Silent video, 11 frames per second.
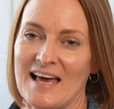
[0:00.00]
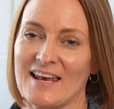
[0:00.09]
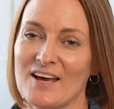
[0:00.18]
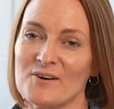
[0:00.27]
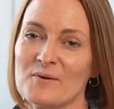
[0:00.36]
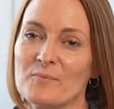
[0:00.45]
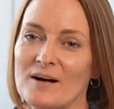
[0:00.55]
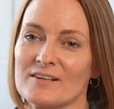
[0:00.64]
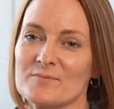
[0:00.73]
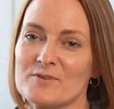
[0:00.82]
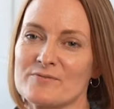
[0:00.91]
Hello and
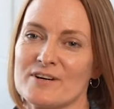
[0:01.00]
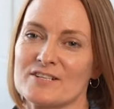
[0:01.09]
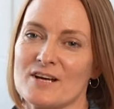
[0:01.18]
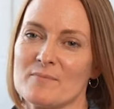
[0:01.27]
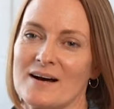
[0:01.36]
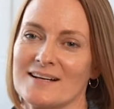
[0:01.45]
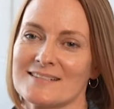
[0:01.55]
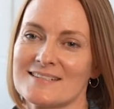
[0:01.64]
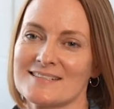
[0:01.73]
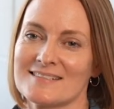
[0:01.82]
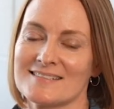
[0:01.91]
welcome to Fertile
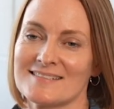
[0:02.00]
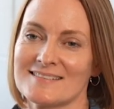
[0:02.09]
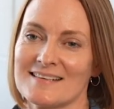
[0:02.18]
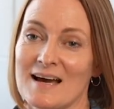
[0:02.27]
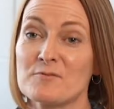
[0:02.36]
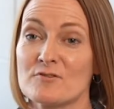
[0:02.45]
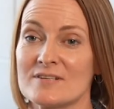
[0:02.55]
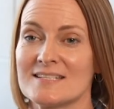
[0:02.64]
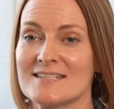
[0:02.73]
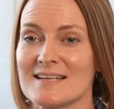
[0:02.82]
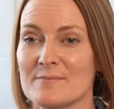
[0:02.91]
Minds. I'm
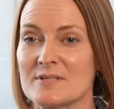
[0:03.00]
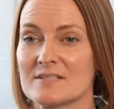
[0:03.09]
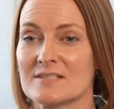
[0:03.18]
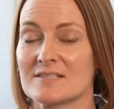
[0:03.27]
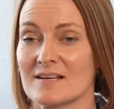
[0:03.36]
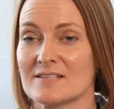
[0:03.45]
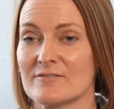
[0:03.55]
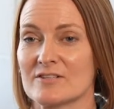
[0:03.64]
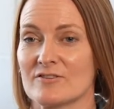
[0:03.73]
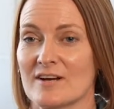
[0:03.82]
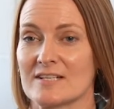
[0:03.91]
Kristy Demmers, the
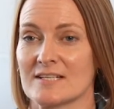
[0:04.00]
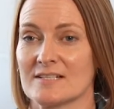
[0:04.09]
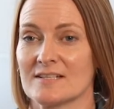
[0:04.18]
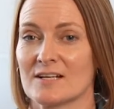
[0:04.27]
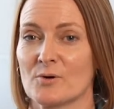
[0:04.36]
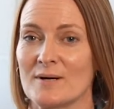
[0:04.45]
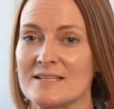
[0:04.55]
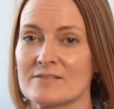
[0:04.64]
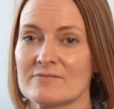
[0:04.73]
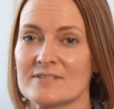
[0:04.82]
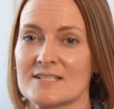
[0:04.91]
Scientific Director at
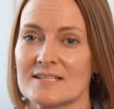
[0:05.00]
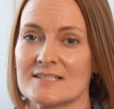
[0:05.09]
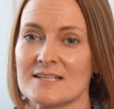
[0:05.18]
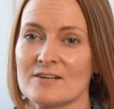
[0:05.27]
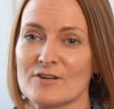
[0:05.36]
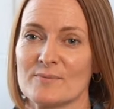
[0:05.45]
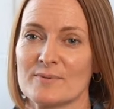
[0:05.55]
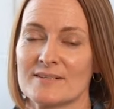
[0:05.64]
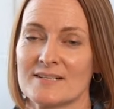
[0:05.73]
Queensland Fertility Group.